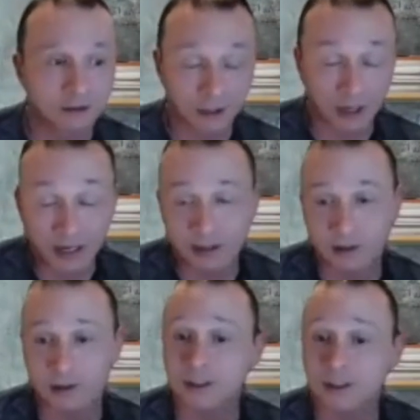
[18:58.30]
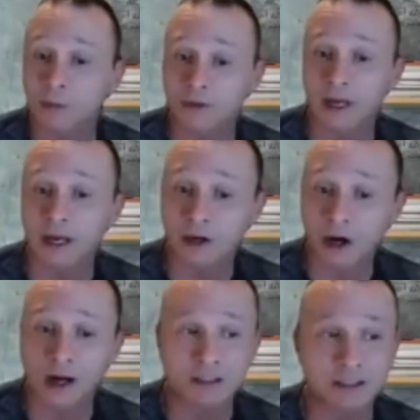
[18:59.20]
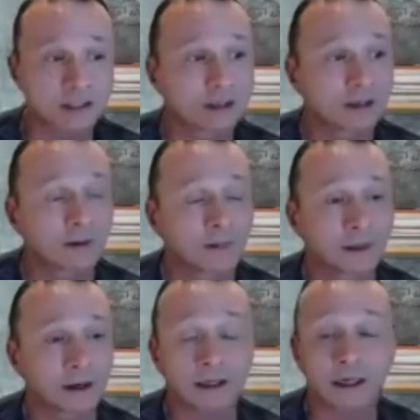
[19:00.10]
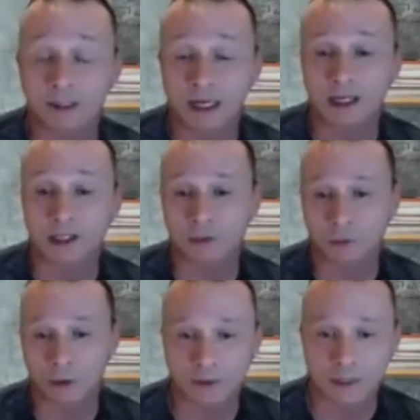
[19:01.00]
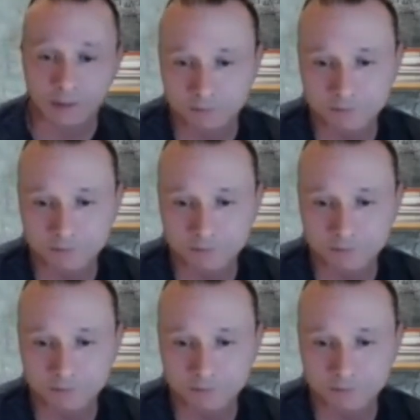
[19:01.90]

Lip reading: trying to understand what that cost implication would be.